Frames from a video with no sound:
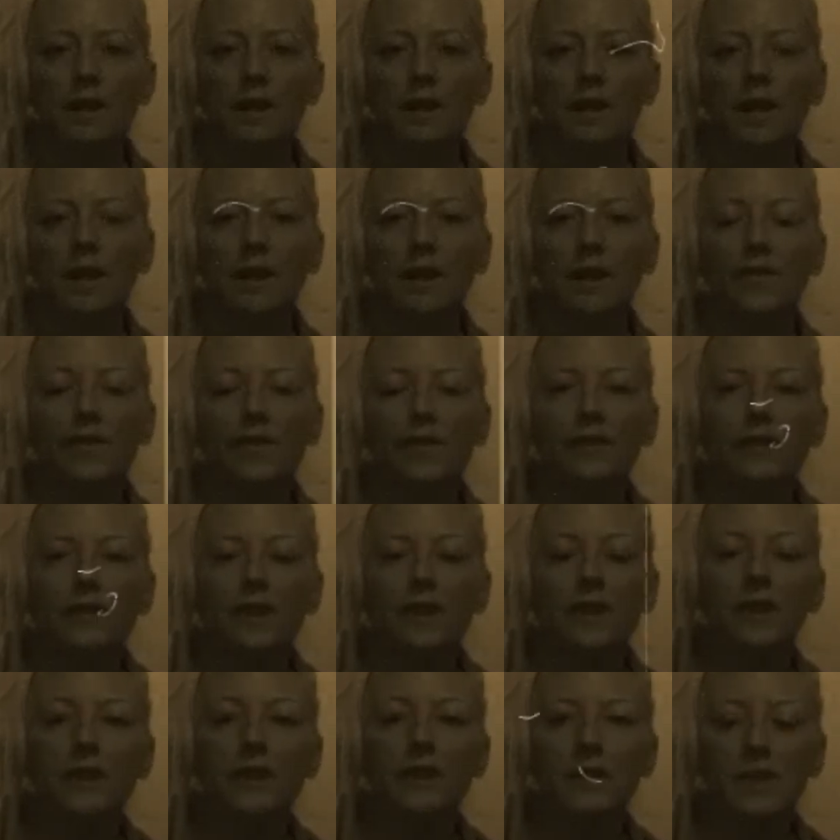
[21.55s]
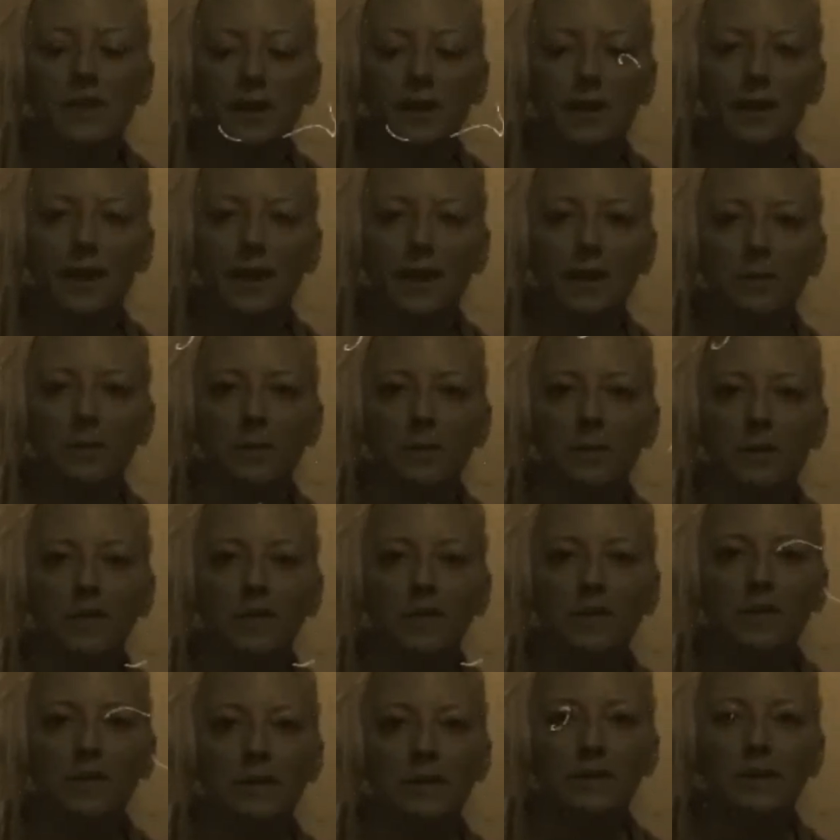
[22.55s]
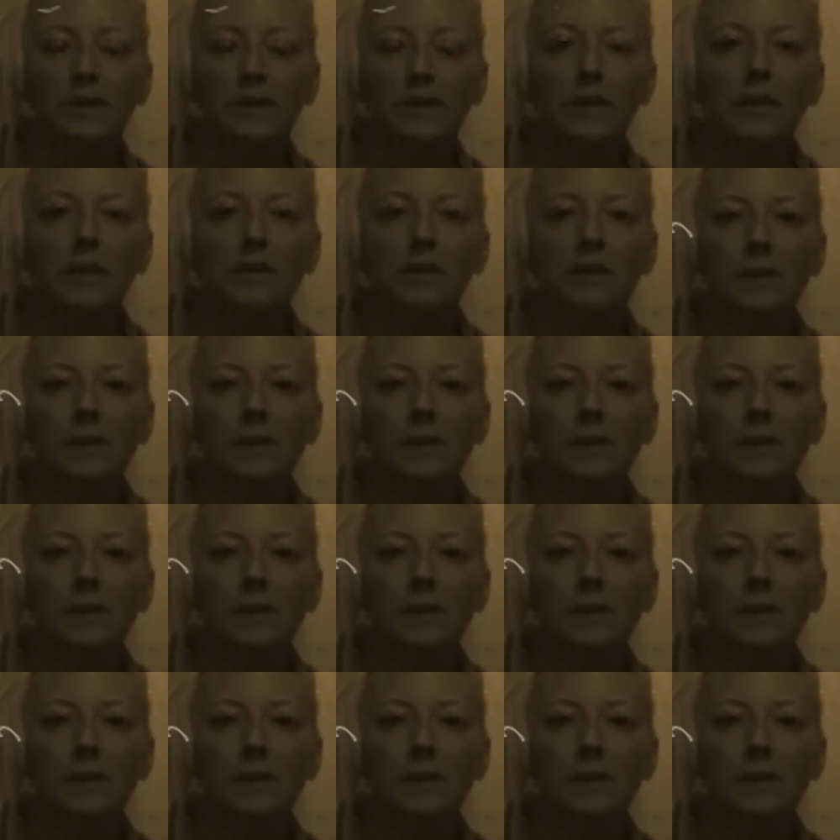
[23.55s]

Thank you for joining us here at Hair Mixers.